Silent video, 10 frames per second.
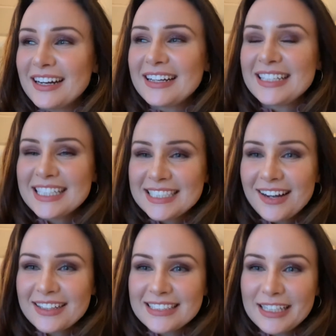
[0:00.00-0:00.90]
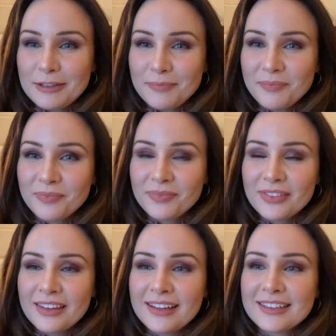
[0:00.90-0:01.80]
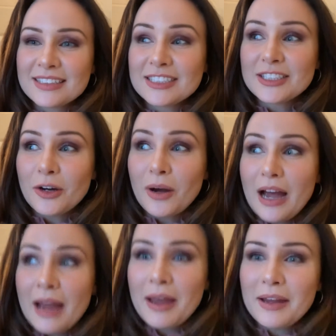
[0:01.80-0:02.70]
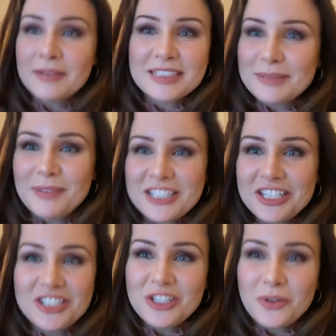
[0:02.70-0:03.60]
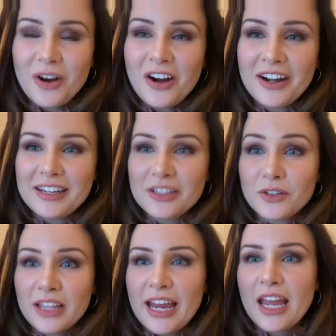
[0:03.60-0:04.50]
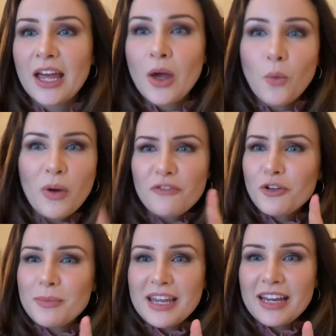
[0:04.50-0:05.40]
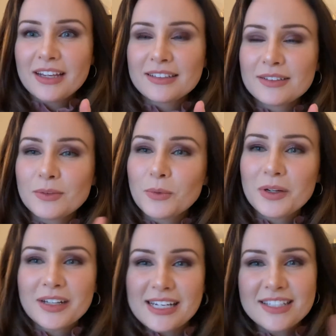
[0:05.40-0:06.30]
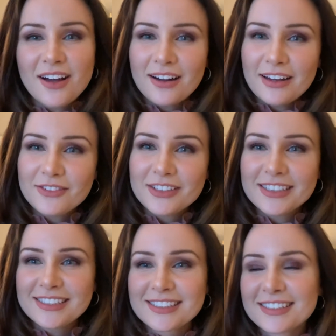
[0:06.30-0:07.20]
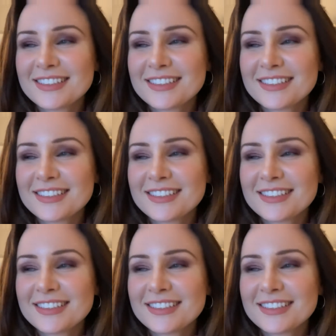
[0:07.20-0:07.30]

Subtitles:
I need to talk to him. So I just messaged you a heart and you were like, wait for me. We're going to talk after this.